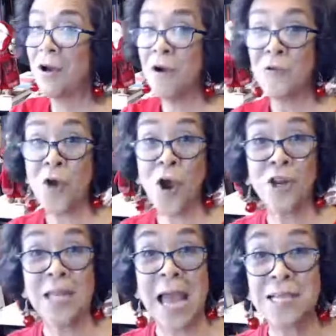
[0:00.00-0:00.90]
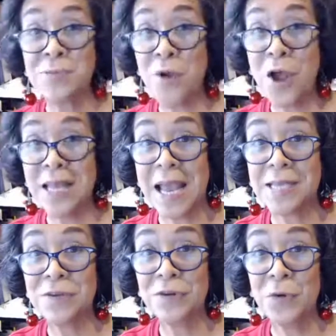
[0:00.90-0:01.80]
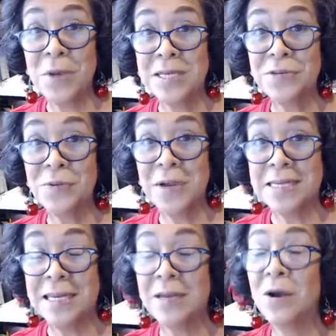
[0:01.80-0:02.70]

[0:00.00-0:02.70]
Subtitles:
for our last broadcast of 2020.